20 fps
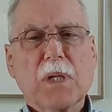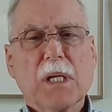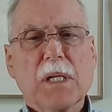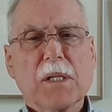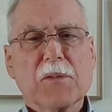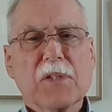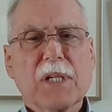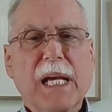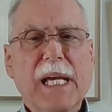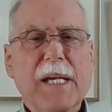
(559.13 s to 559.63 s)

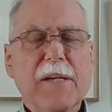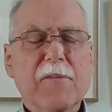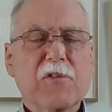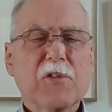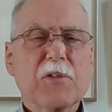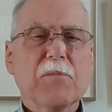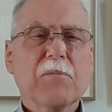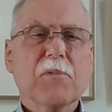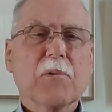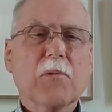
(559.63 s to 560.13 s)
to have
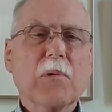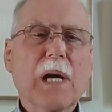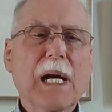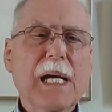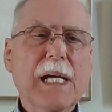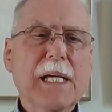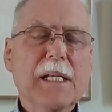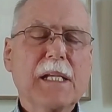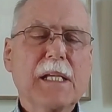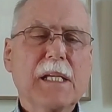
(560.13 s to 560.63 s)
some
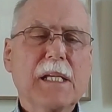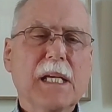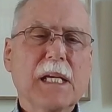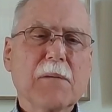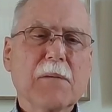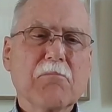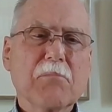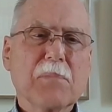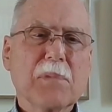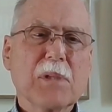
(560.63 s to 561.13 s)
variety,
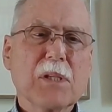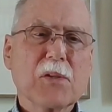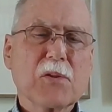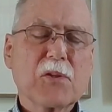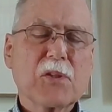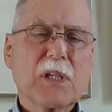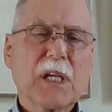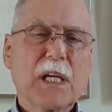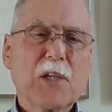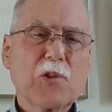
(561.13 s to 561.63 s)
and the
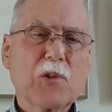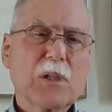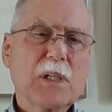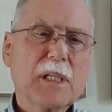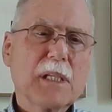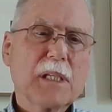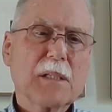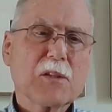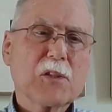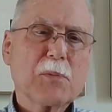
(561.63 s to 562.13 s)

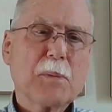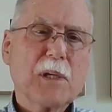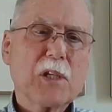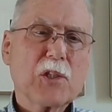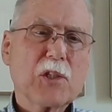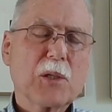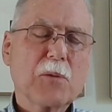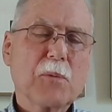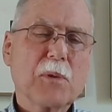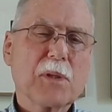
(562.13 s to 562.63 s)
scheduling,
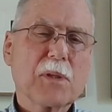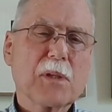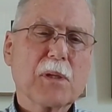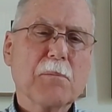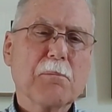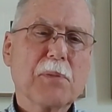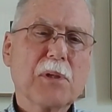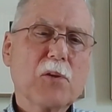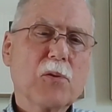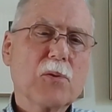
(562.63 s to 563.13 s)
especially with
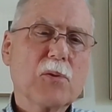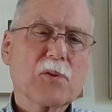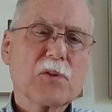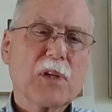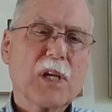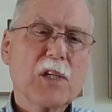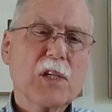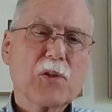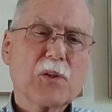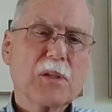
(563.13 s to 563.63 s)

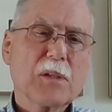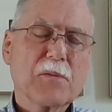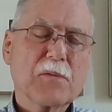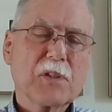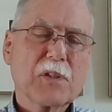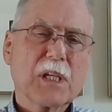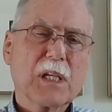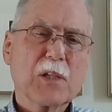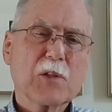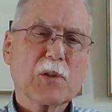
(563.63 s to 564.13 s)
computerization of
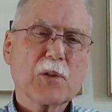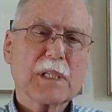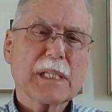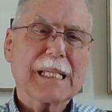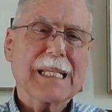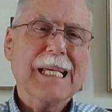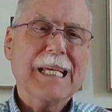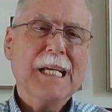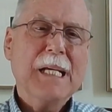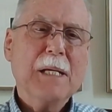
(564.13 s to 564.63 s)

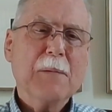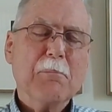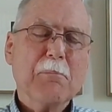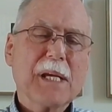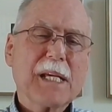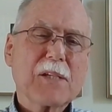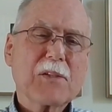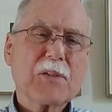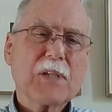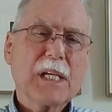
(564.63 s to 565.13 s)
scheduling,
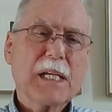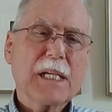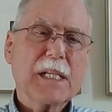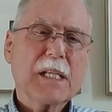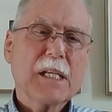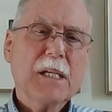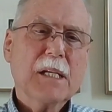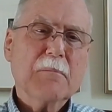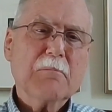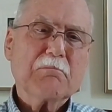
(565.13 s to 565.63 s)
makes
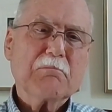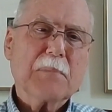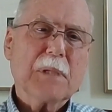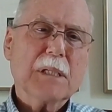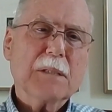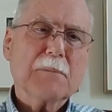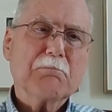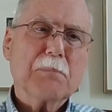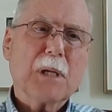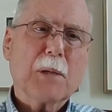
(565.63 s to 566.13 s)
that
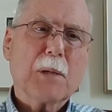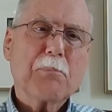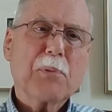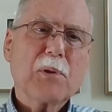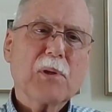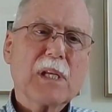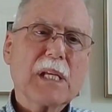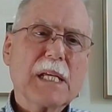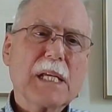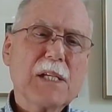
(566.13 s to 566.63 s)
a
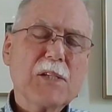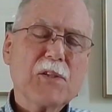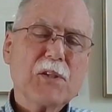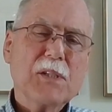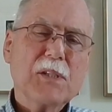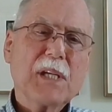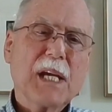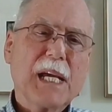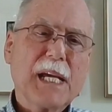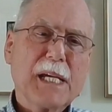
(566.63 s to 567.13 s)
pretty
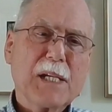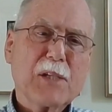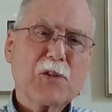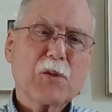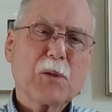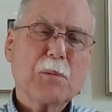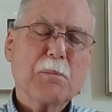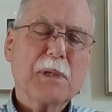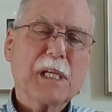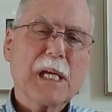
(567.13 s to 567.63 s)
easy
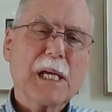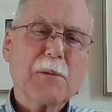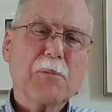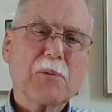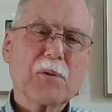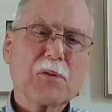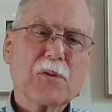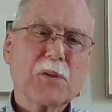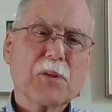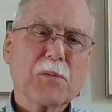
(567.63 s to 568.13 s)
task to be
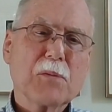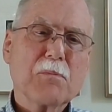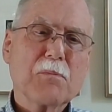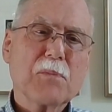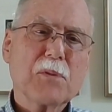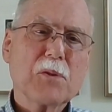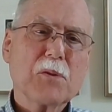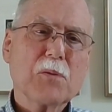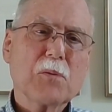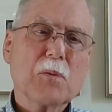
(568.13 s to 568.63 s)
able to
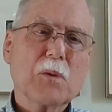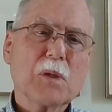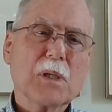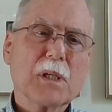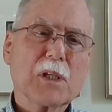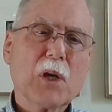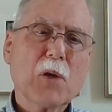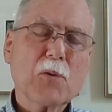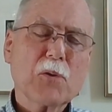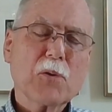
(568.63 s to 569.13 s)

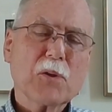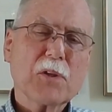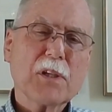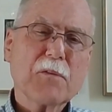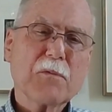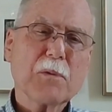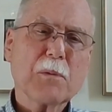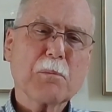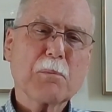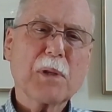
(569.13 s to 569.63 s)
go to
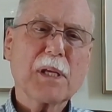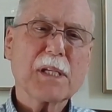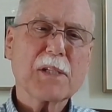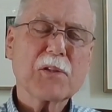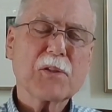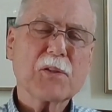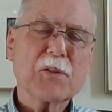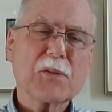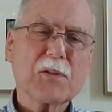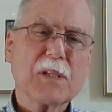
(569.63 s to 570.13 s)
different
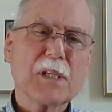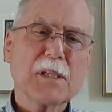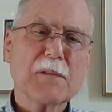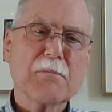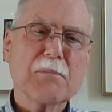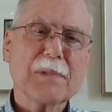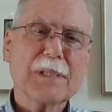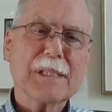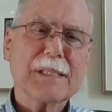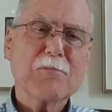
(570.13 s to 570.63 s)
places
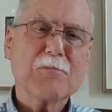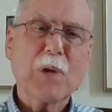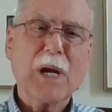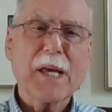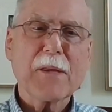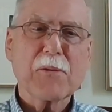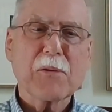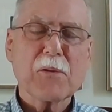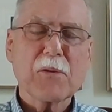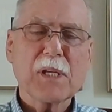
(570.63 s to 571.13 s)

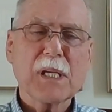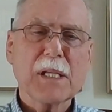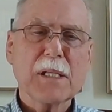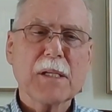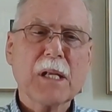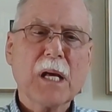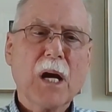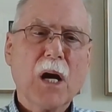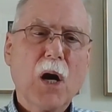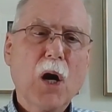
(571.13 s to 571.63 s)
rather
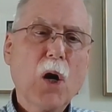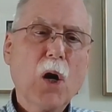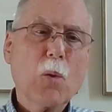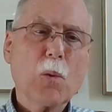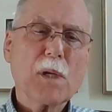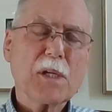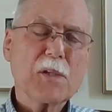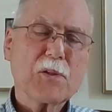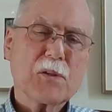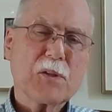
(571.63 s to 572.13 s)
than
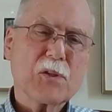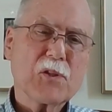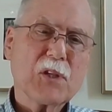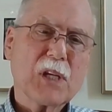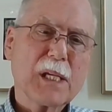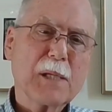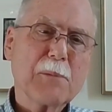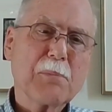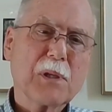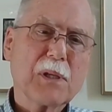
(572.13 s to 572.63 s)
always the
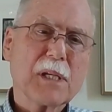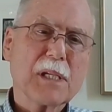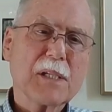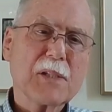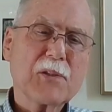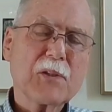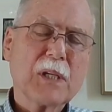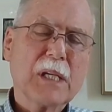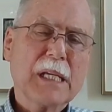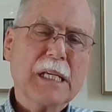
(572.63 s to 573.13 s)
same
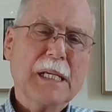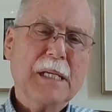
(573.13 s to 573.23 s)
place.